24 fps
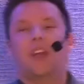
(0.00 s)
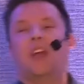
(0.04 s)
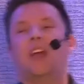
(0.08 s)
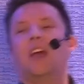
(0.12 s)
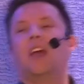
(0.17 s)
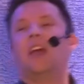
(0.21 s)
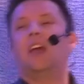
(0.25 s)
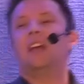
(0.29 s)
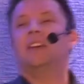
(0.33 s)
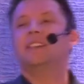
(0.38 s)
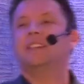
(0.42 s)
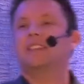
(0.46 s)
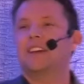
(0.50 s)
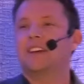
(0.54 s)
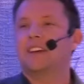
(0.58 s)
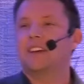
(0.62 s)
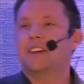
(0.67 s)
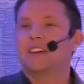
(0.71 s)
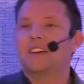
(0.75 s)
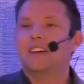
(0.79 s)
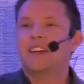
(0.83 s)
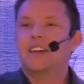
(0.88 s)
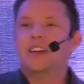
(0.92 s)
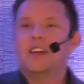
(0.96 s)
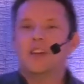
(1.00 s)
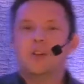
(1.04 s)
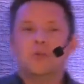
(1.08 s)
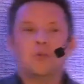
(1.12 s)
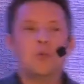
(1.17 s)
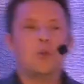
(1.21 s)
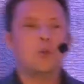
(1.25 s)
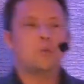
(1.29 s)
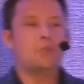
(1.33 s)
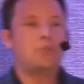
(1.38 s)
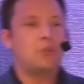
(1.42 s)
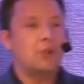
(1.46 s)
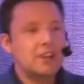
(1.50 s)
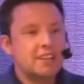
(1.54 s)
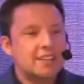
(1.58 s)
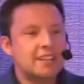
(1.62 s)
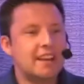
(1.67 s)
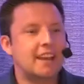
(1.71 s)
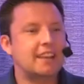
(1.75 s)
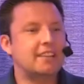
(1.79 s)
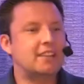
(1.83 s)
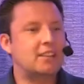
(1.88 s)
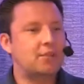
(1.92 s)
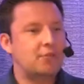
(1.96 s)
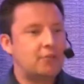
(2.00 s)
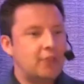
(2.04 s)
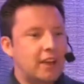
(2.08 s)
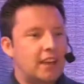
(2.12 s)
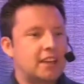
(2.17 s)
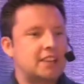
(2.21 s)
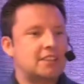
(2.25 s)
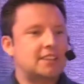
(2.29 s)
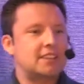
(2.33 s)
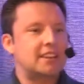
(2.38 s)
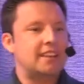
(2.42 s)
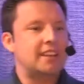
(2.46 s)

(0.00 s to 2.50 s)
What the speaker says: And we'll print out the fax